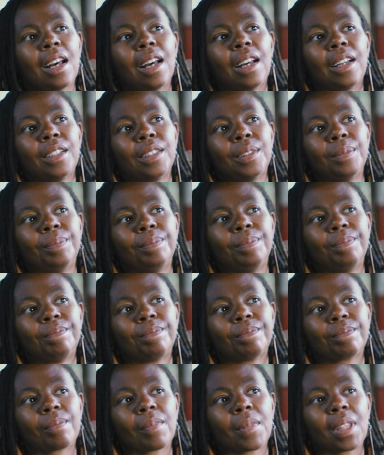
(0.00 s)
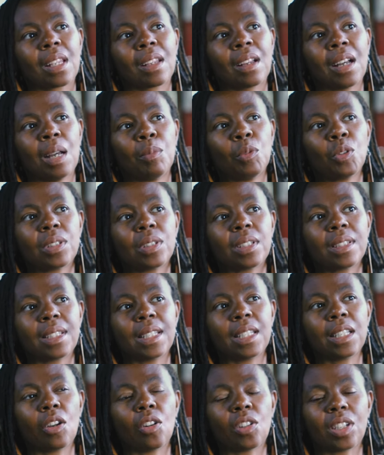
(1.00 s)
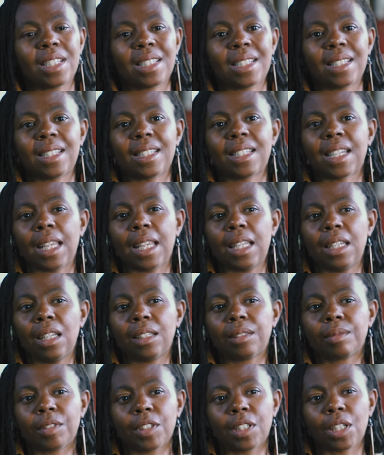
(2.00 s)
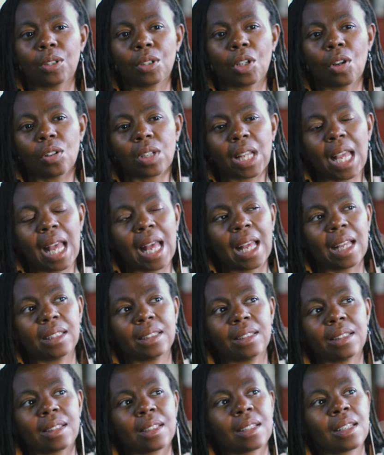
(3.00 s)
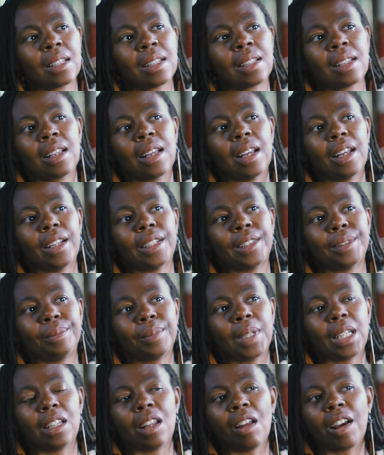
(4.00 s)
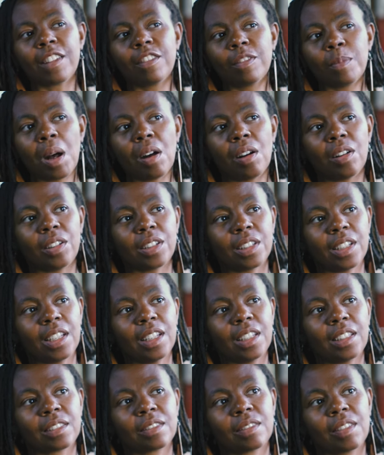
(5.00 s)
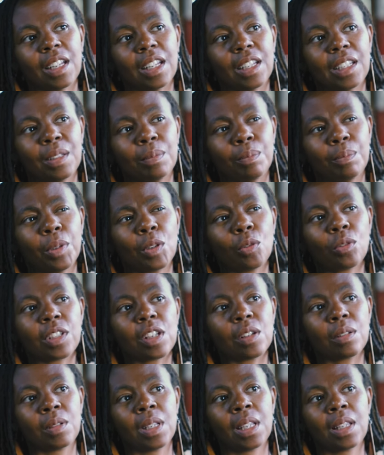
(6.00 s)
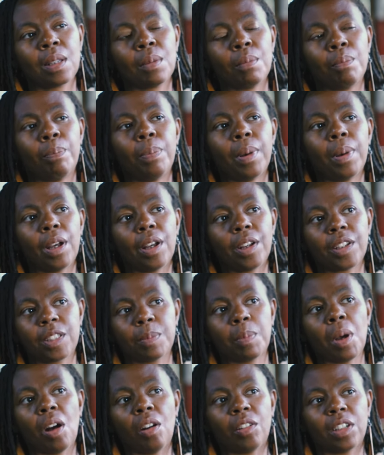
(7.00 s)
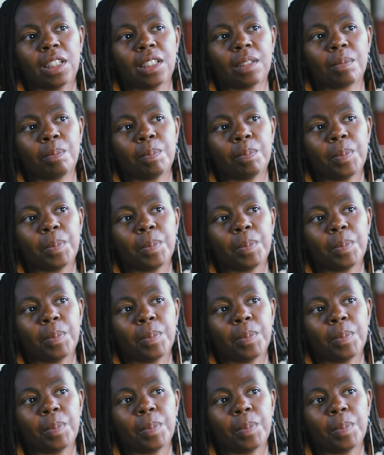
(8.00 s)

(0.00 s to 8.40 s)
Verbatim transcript: Um, I'm also seeing God as sustainer, so God as um, life partner, um, but also birth partner,